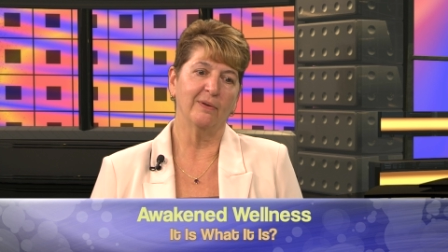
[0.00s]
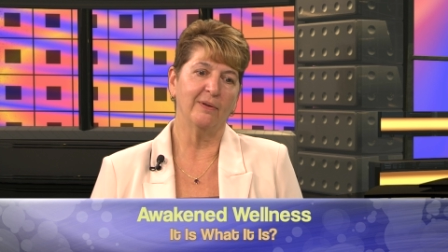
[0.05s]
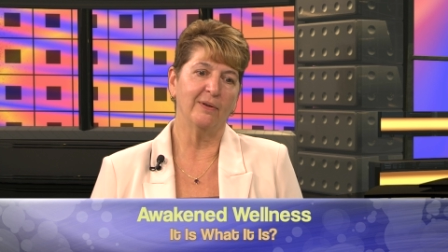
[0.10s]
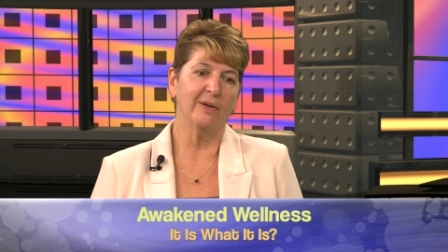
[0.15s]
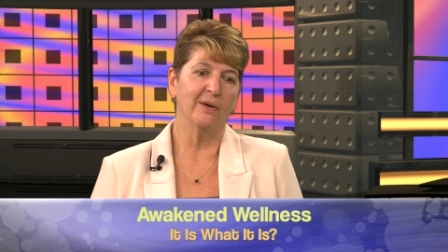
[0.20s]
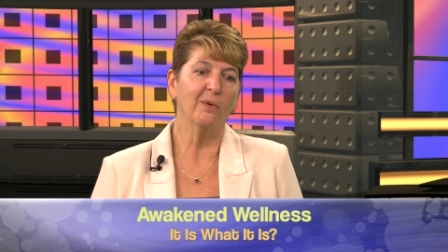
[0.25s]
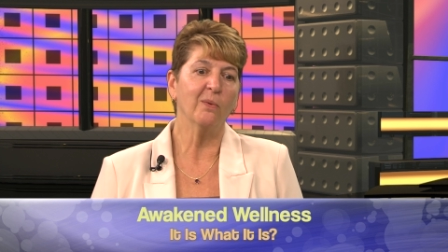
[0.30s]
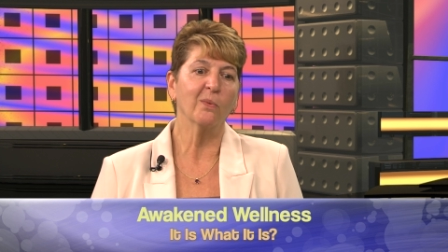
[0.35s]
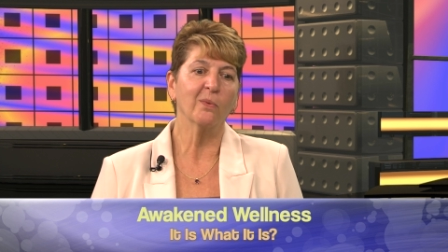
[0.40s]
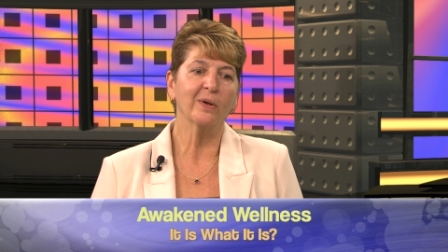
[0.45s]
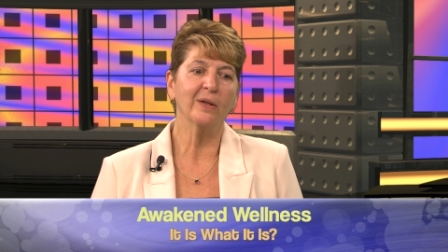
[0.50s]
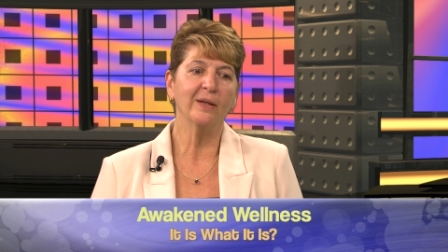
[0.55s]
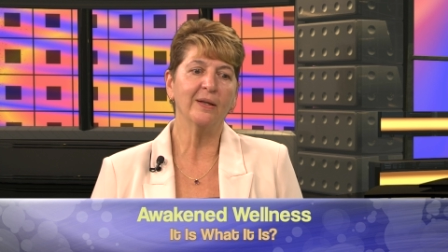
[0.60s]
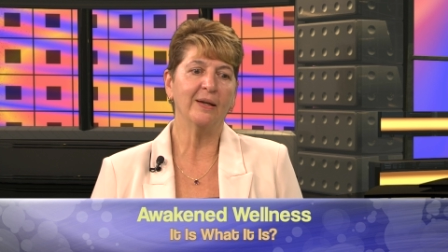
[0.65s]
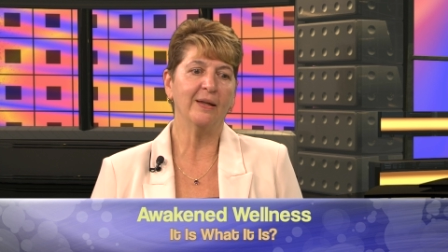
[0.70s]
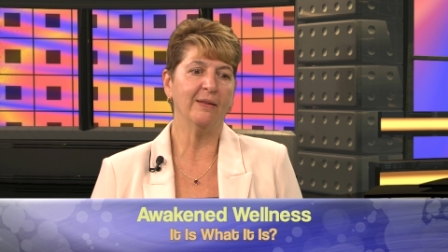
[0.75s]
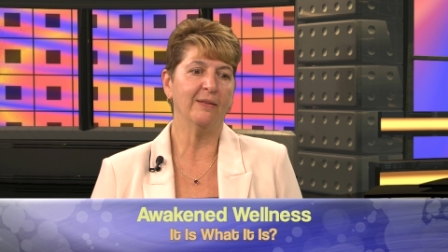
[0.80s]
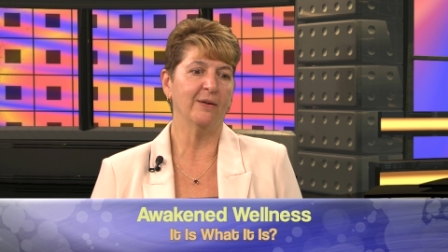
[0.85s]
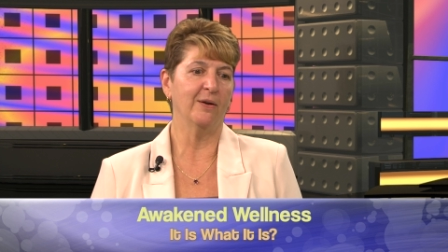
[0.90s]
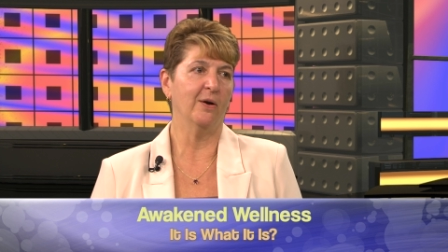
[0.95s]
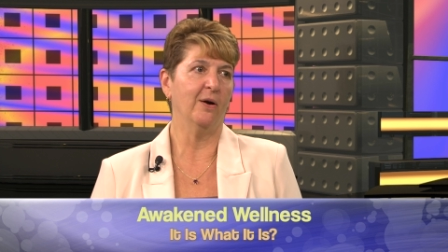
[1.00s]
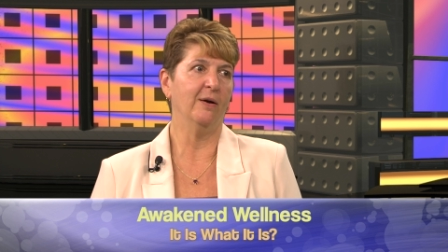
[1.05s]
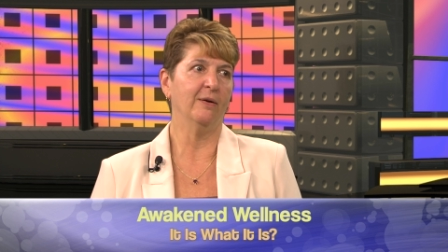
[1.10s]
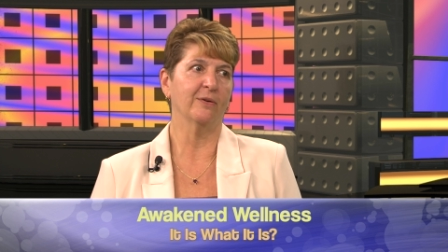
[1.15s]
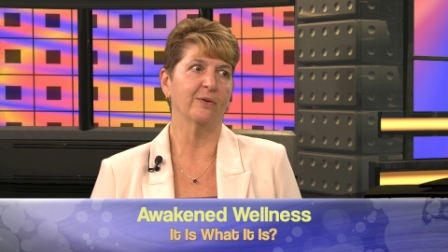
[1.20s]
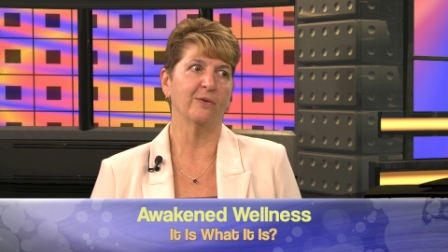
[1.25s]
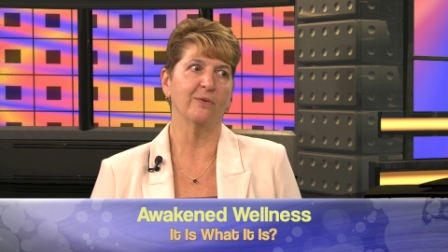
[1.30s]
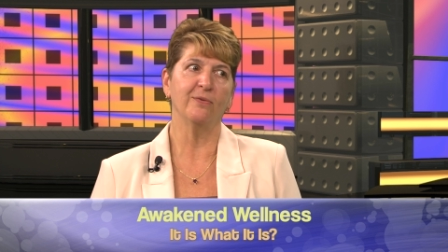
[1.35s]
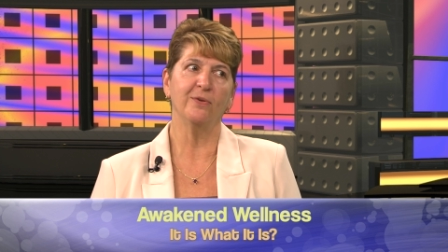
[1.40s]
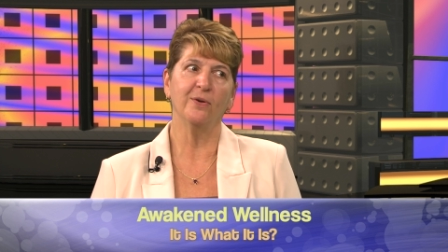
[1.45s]
you don't really need the
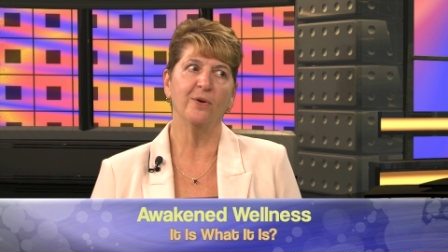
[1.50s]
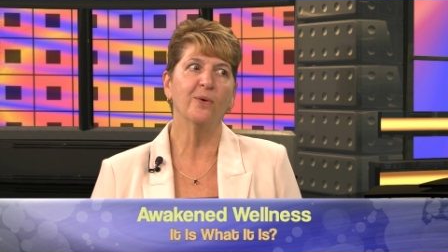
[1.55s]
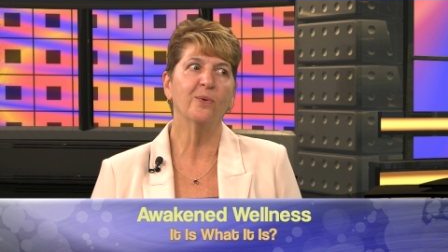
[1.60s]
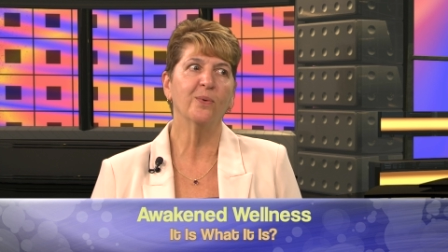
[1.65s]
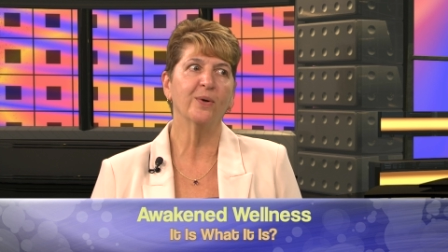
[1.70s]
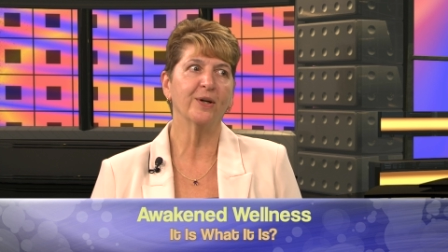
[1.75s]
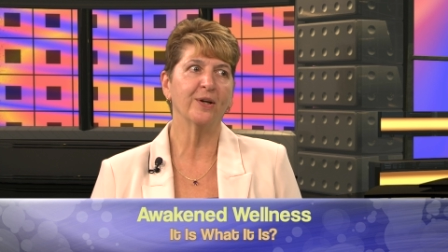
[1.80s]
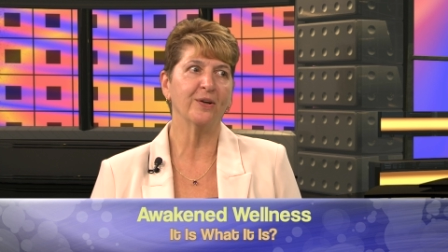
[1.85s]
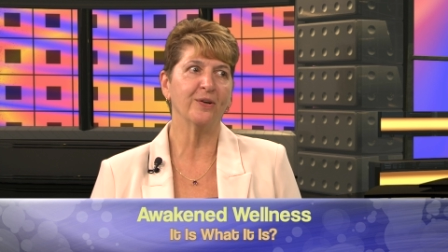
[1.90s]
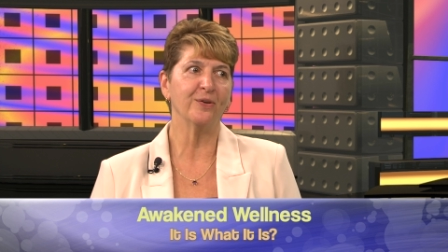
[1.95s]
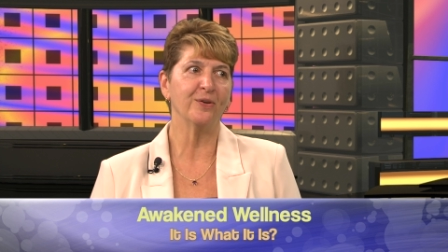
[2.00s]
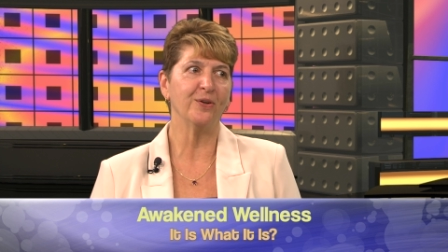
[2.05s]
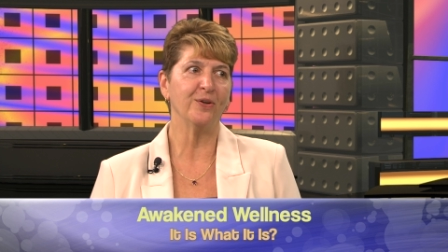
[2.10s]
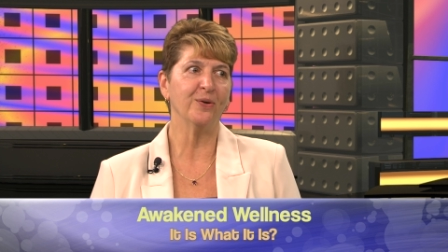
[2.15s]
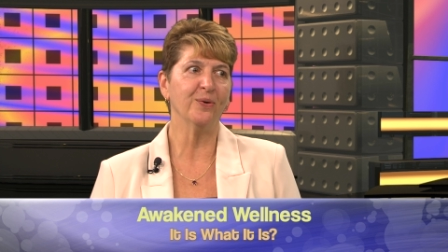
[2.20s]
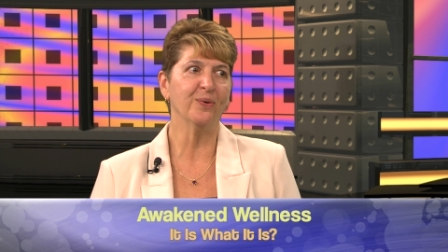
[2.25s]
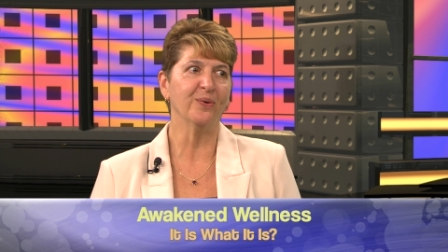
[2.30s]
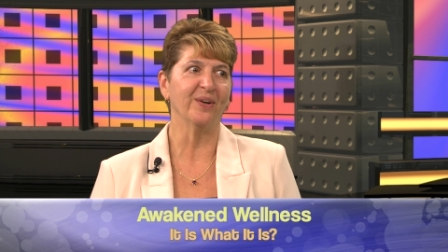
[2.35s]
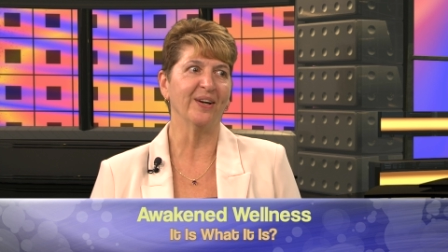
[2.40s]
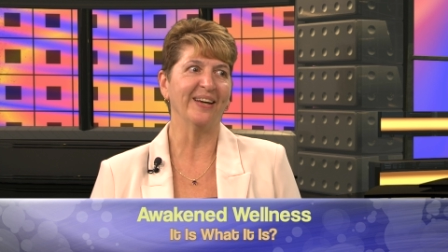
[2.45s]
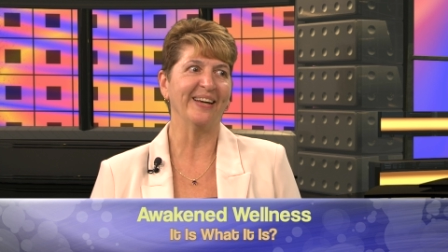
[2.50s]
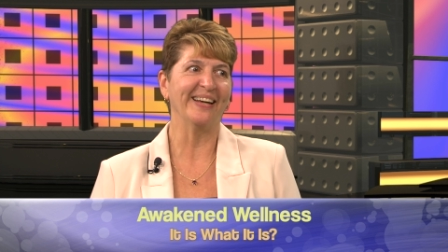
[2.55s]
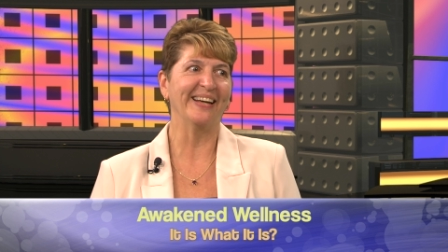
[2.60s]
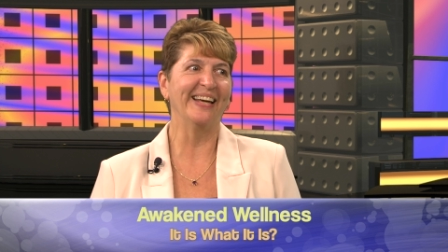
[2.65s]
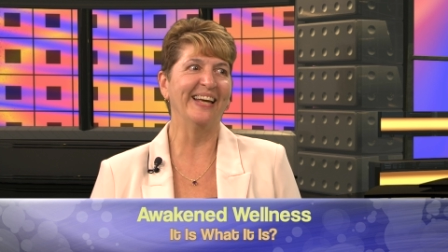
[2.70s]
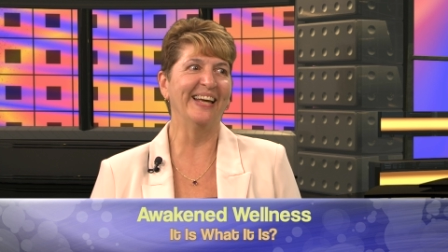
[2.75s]
doctor if you know what you're doing.